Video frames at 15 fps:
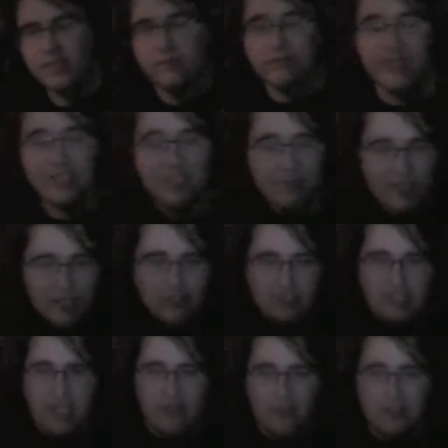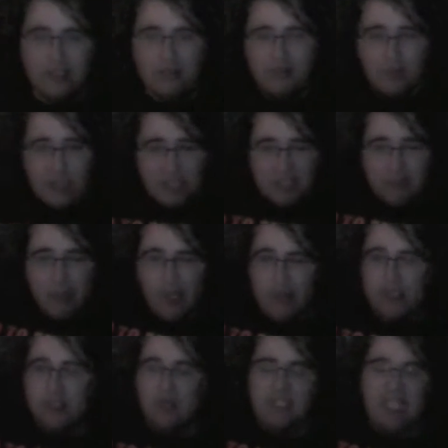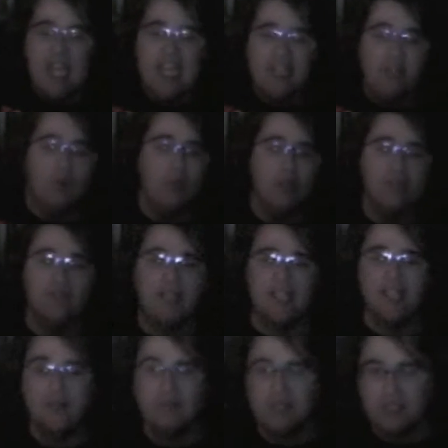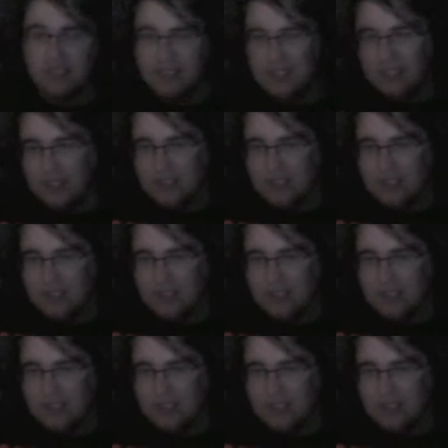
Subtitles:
Friends of Middletown, you are supposed to attack the wolf that comes